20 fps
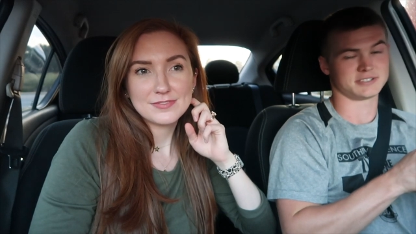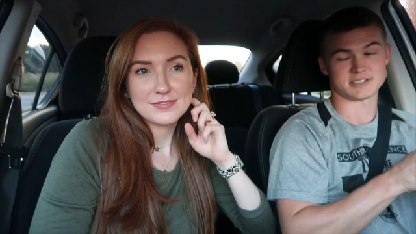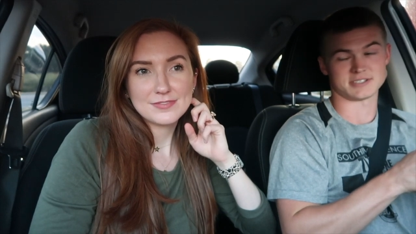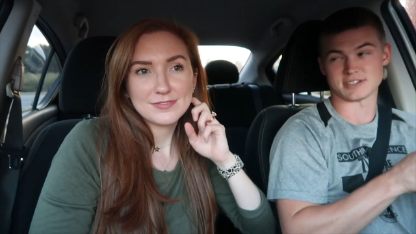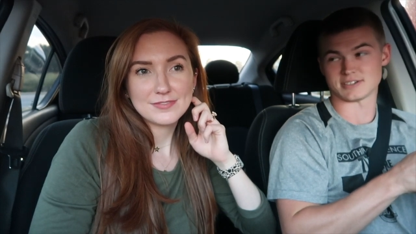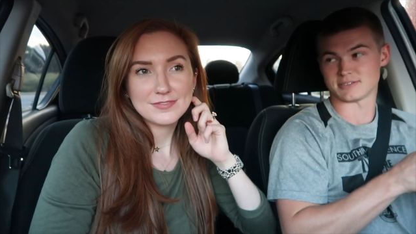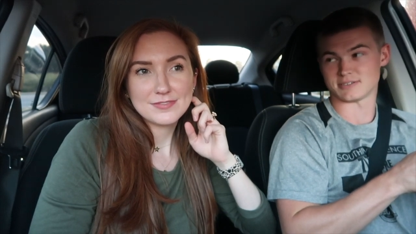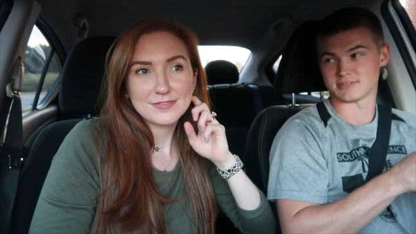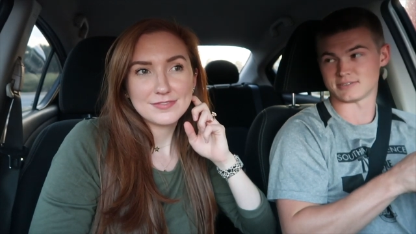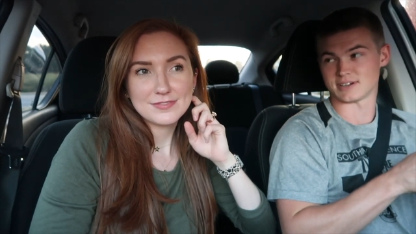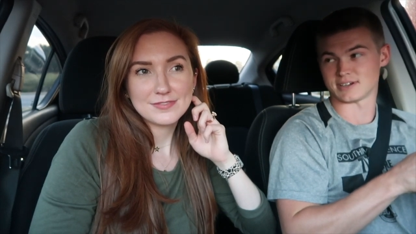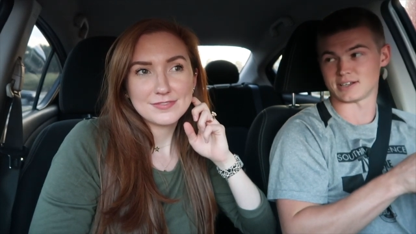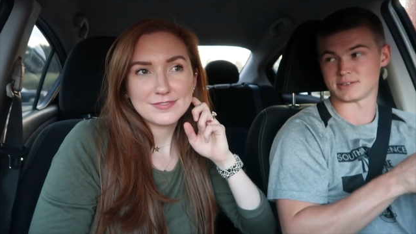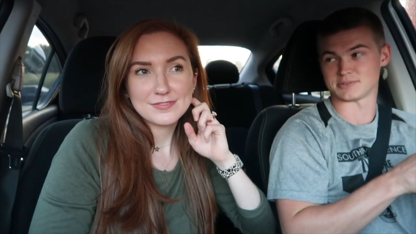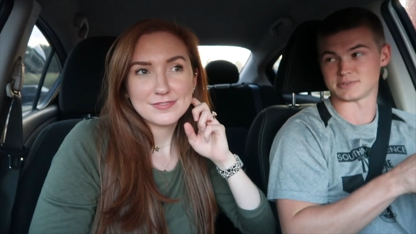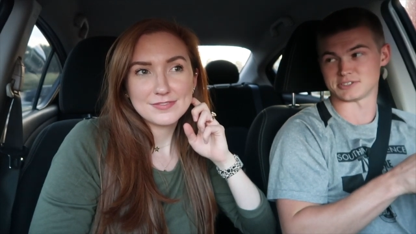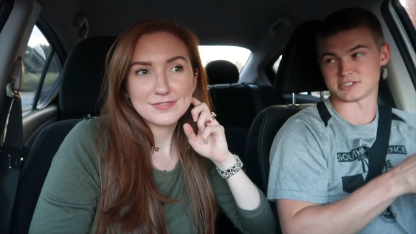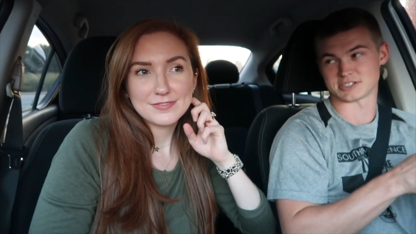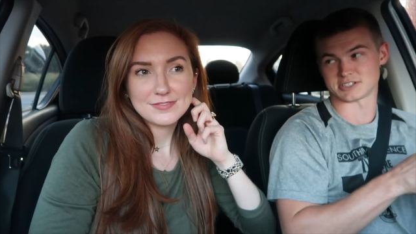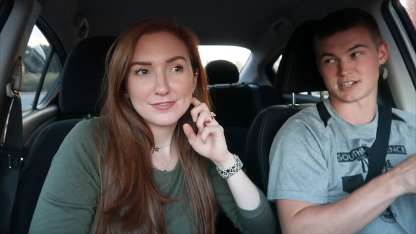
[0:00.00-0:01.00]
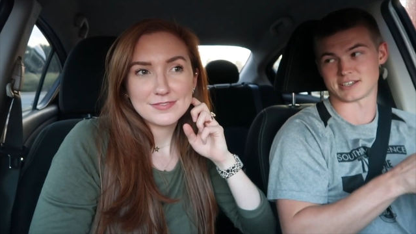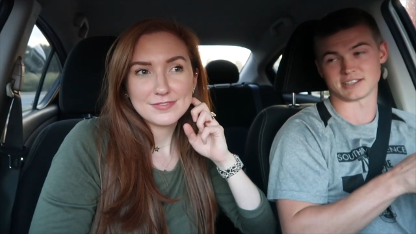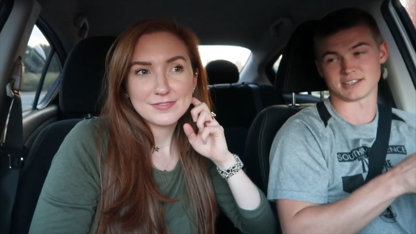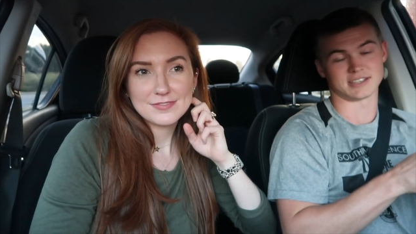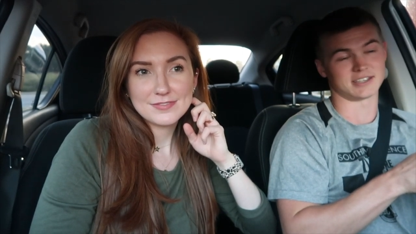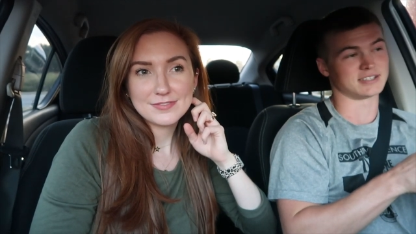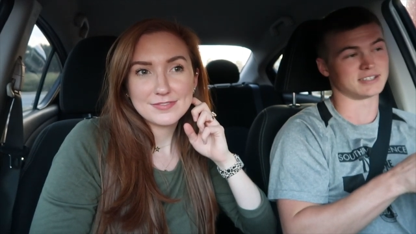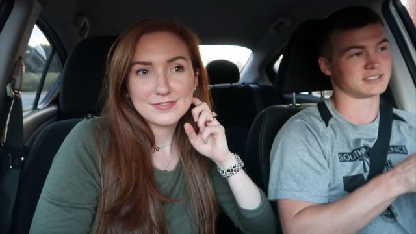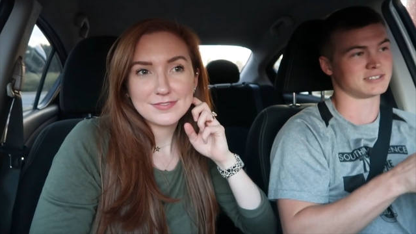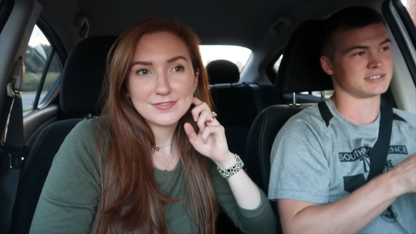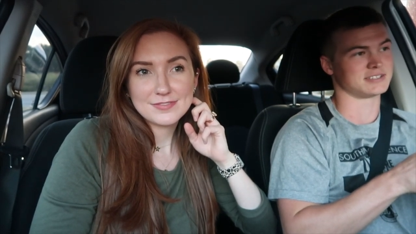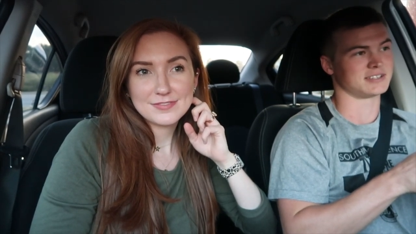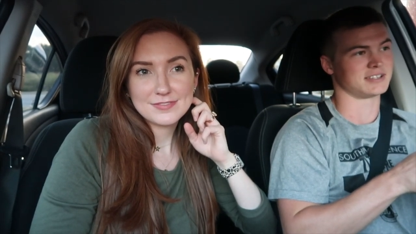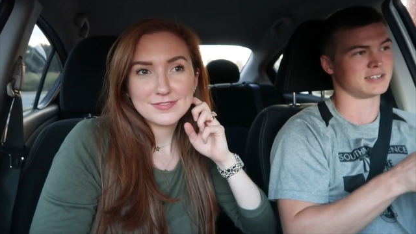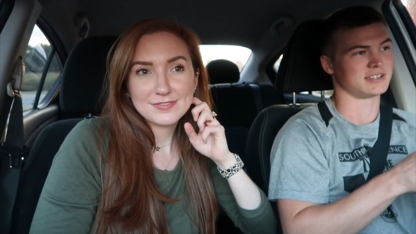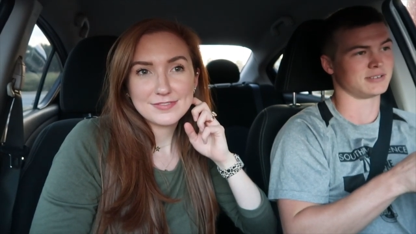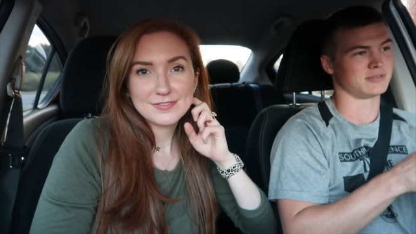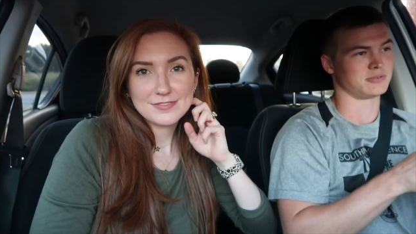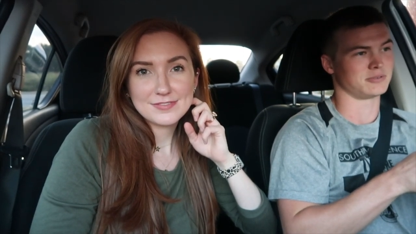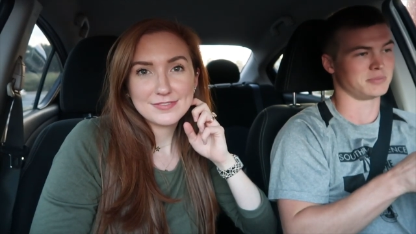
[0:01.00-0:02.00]
Speaker 1: so I was just kind of guessing that
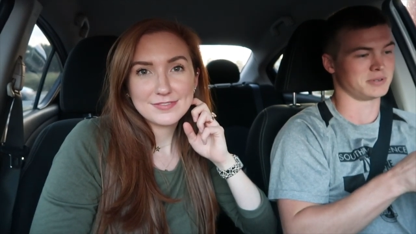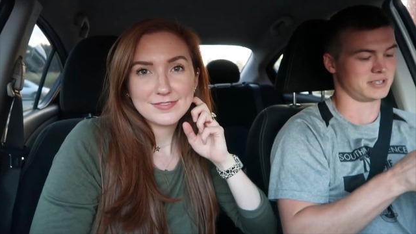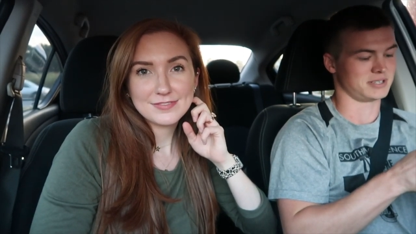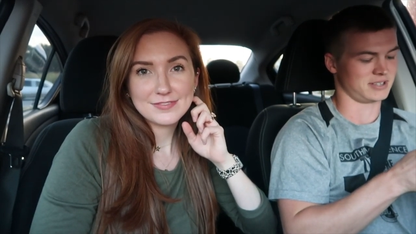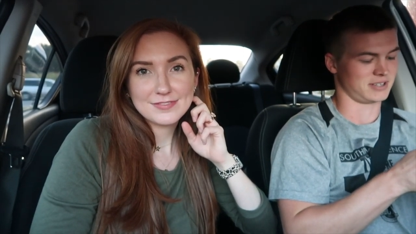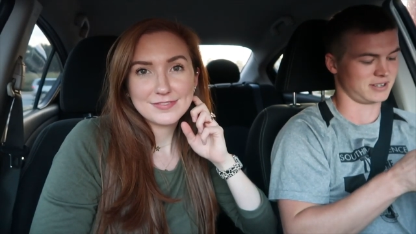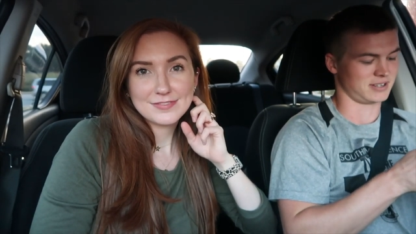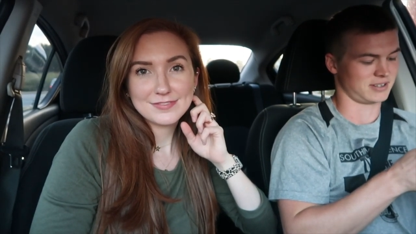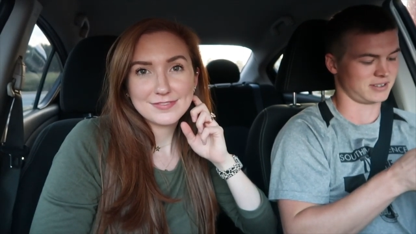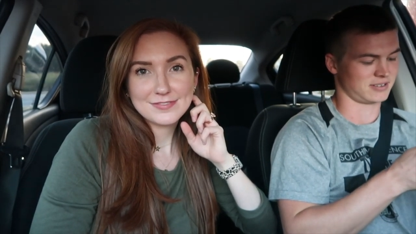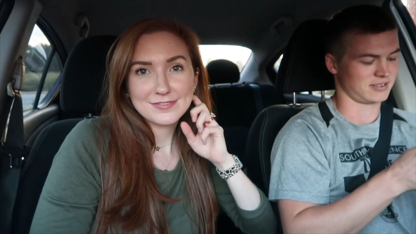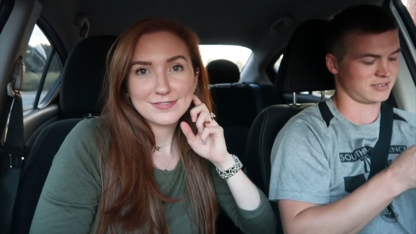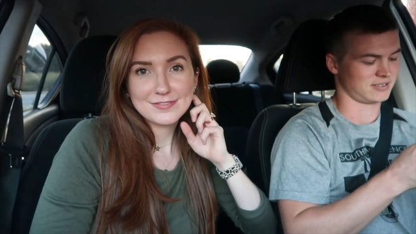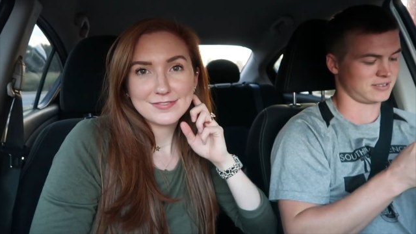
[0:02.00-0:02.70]
it would be like.